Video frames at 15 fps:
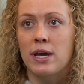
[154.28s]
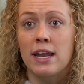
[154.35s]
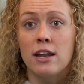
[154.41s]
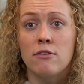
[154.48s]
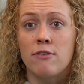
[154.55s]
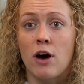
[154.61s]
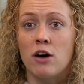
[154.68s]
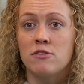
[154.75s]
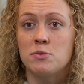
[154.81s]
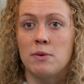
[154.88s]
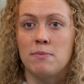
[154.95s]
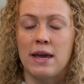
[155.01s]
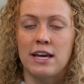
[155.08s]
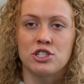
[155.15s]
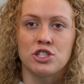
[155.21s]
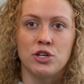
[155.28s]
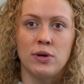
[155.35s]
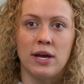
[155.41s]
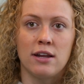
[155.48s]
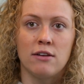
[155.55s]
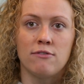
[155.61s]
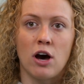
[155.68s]
Get involved, but make sure you
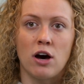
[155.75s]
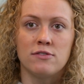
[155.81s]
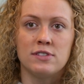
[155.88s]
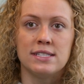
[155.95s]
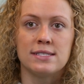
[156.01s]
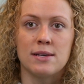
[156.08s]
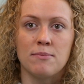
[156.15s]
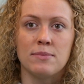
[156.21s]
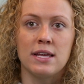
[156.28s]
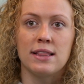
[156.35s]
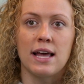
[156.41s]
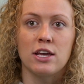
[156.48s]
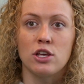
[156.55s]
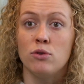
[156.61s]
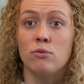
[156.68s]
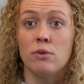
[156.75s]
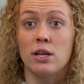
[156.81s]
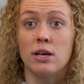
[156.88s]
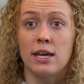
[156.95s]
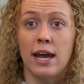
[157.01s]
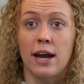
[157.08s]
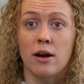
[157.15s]
get involved in something that you
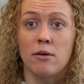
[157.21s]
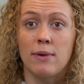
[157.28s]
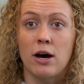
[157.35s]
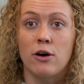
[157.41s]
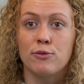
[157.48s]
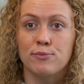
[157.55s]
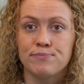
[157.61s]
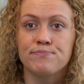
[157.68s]
really care about.